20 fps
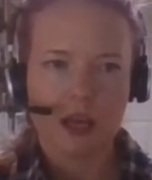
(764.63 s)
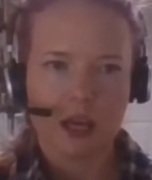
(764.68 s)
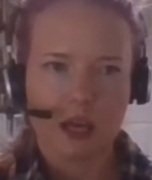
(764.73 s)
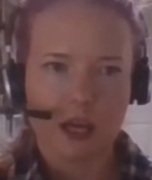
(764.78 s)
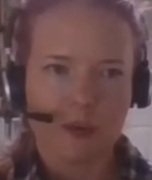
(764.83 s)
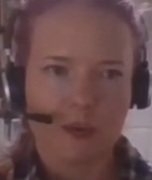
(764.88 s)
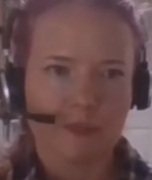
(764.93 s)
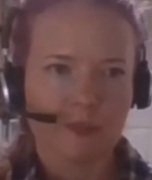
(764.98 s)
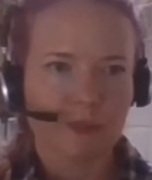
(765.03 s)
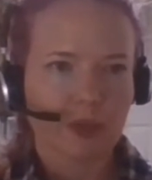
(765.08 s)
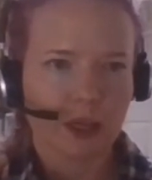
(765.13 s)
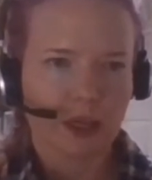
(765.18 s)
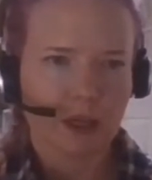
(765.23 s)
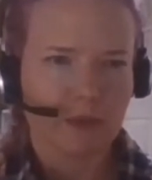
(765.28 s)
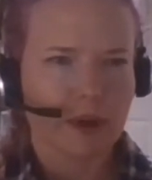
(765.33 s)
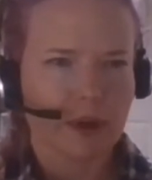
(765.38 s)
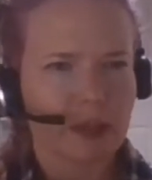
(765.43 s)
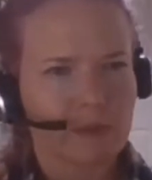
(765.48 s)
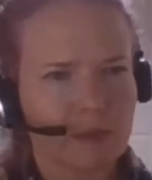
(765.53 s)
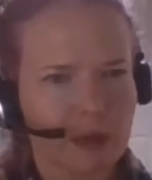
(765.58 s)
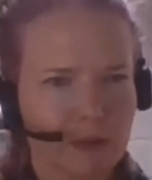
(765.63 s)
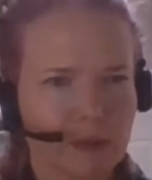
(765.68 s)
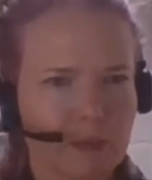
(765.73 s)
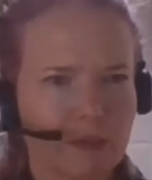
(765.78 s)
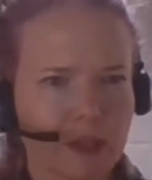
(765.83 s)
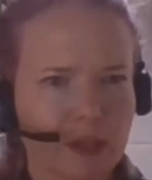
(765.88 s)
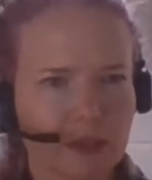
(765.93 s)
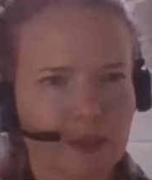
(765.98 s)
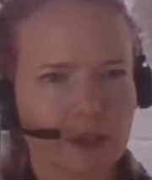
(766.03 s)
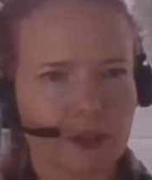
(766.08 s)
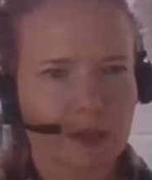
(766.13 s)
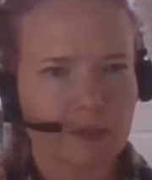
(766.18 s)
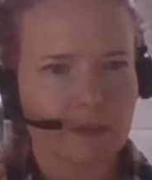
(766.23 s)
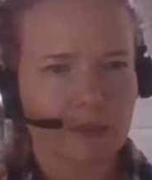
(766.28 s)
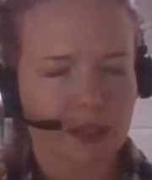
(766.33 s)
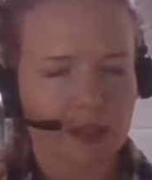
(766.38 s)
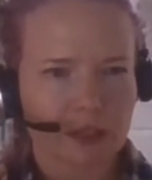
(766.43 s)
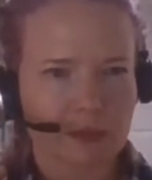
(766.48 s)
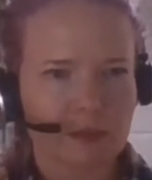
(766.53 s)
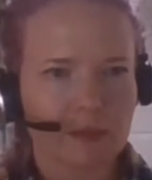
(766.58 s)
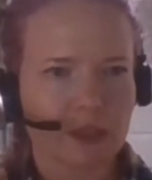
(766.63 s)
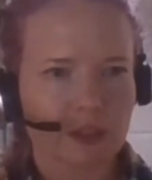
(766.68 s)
um, in a way that maybe mentorship doesn't.